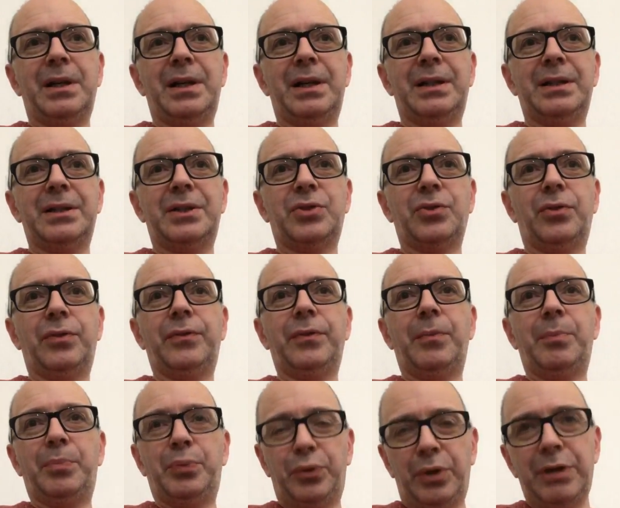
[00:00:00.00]
sort
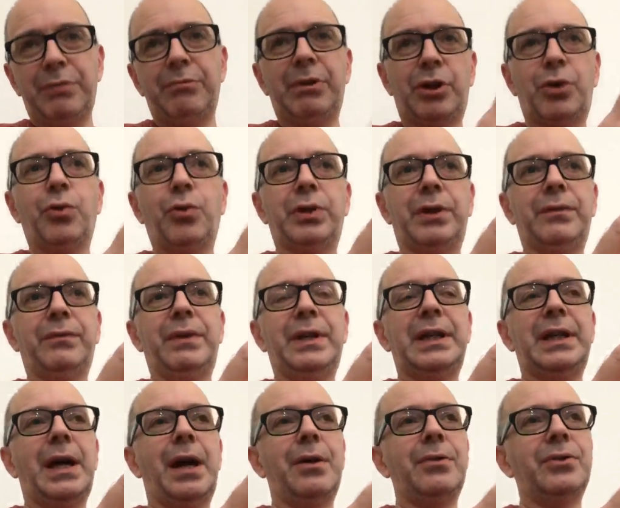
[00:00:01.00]
of pre-recording
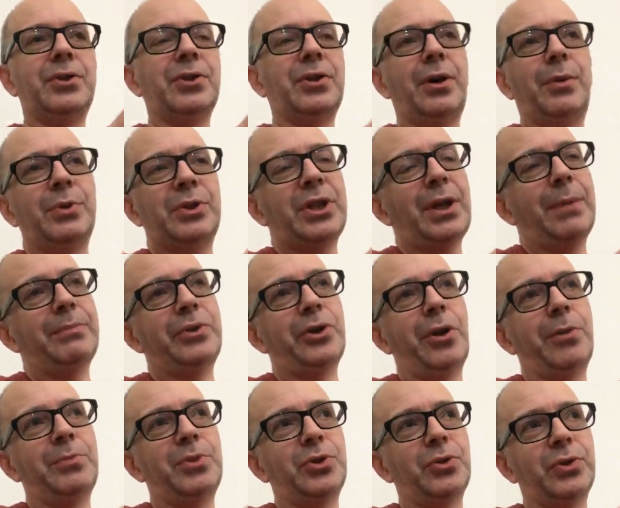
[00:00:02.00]
videos, and I was
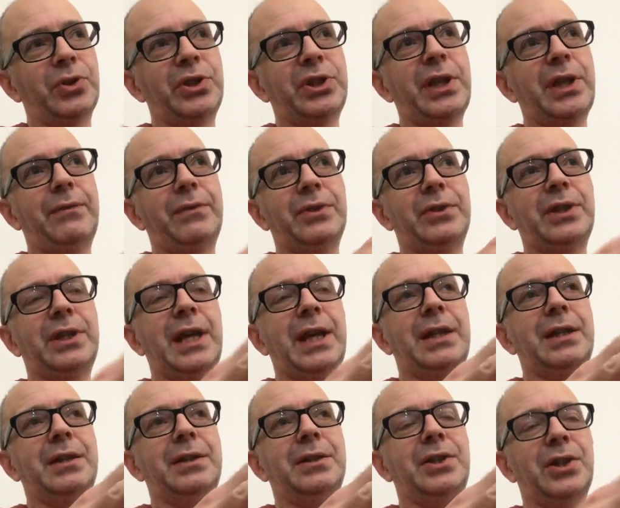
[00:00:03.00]
sometimes sort of 7
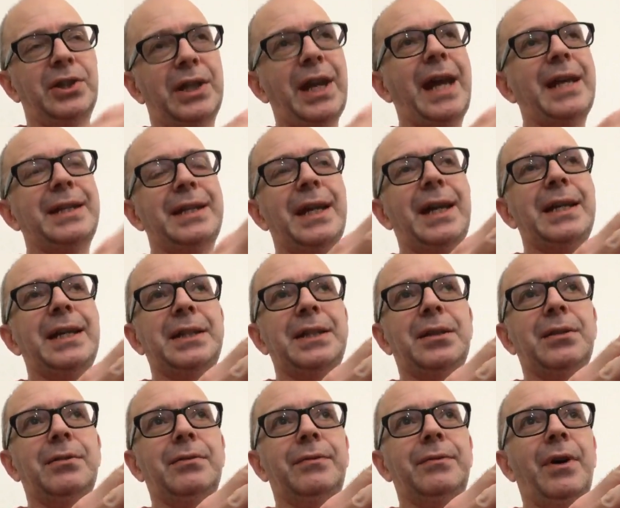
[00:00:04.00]
to 10 days
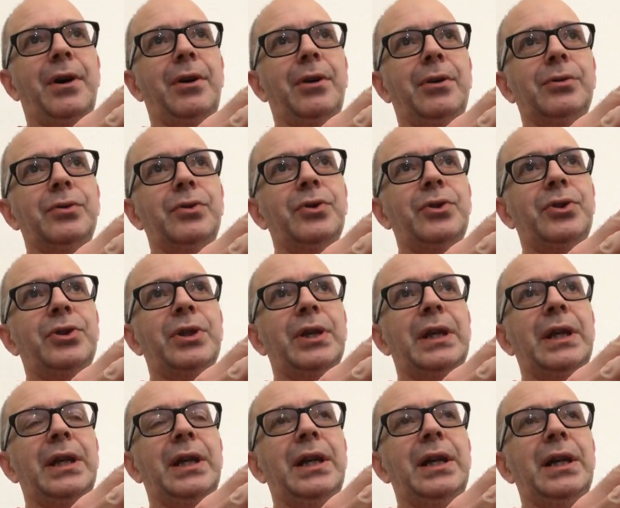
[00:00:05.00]
in advance,
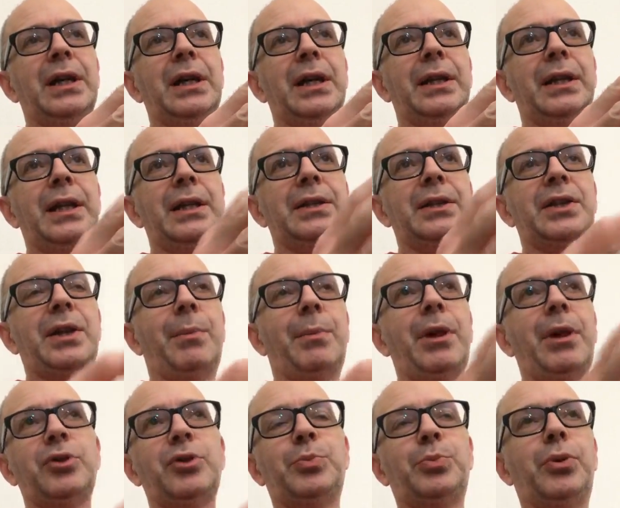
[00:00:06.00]
and then some of
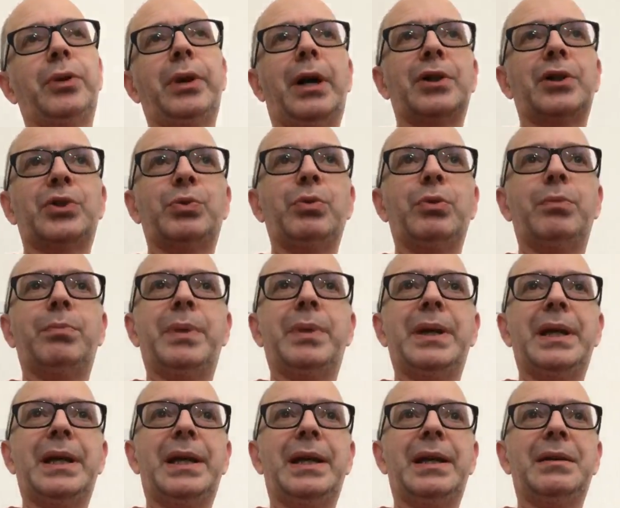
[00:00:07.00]
those products would
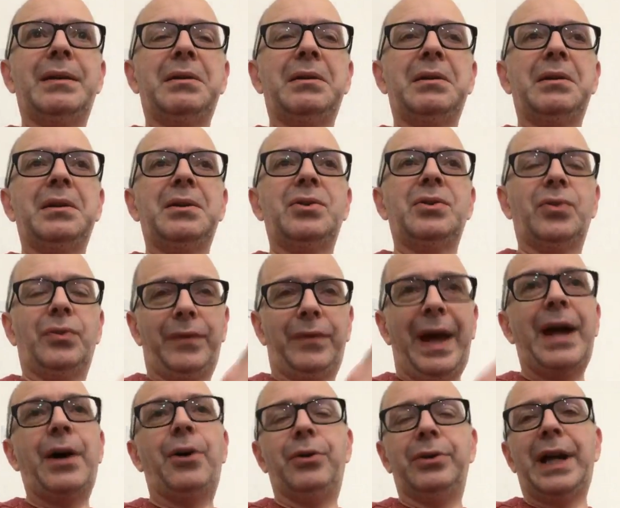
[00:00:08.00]
be sort of
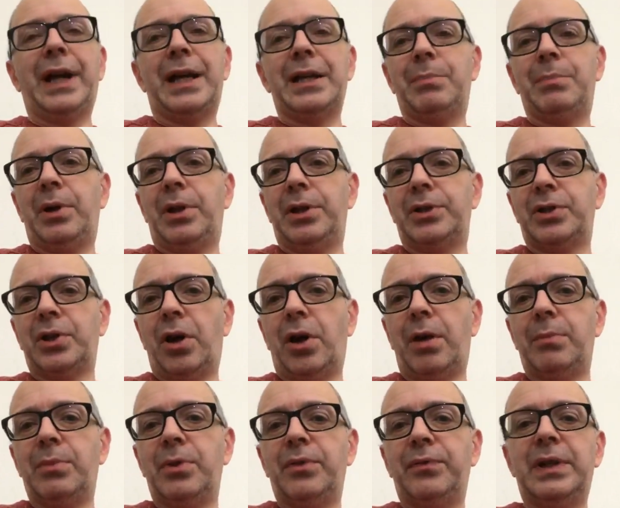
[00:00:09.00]
out of date by the
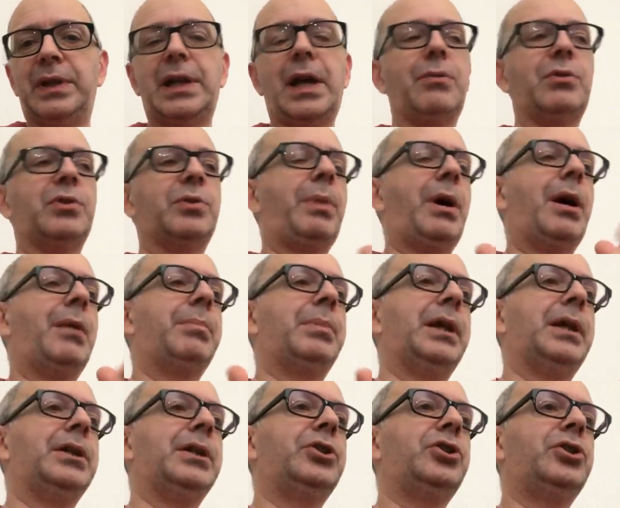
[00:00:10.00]
time the video was
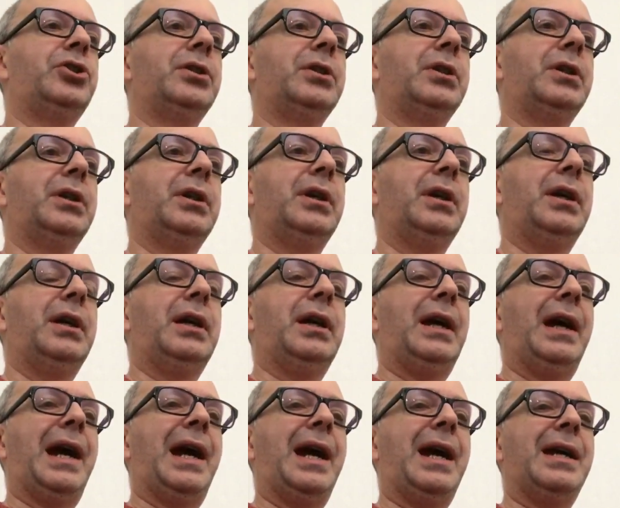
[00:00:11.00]
published.
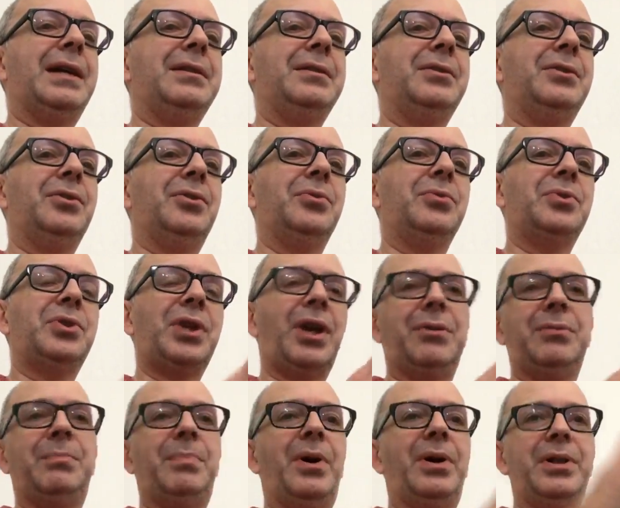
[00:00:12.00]
And
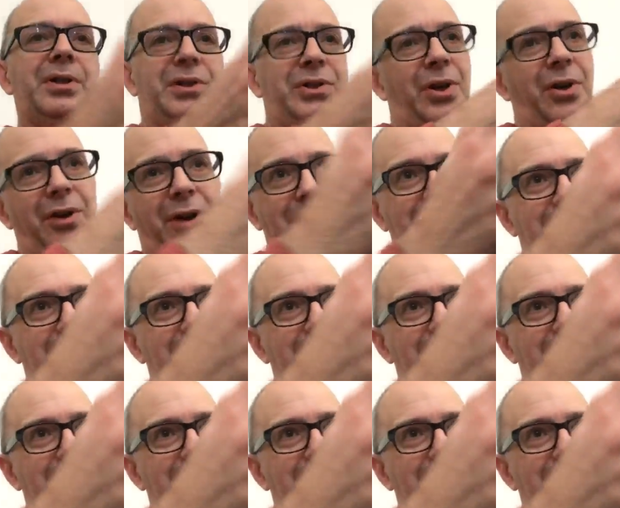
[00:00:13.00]
also, by the time it